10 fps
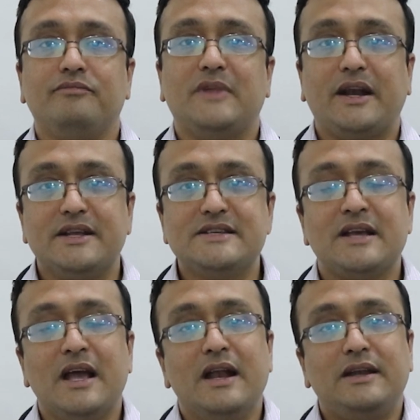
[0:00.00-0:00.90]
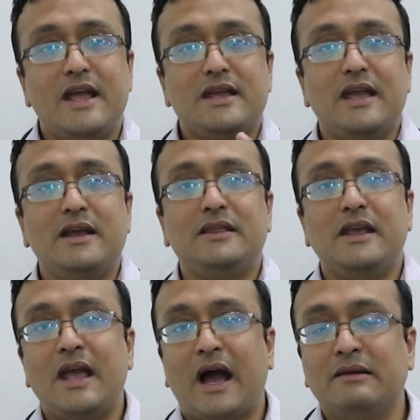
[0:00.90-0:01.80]
That is, taking
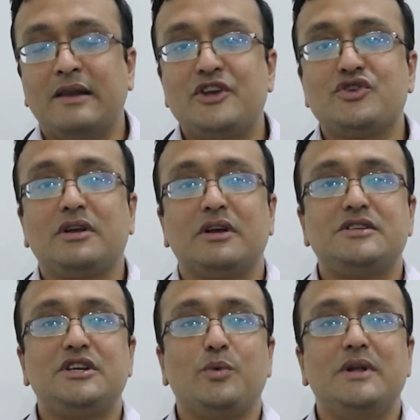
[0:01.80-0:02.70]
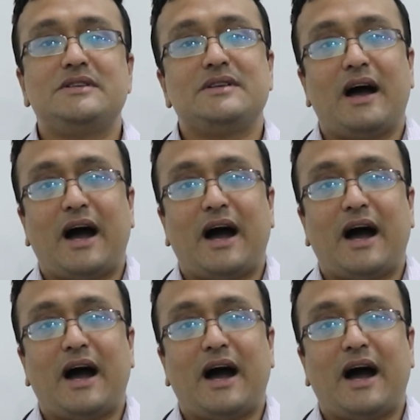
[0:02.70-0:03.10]
the natural constituents,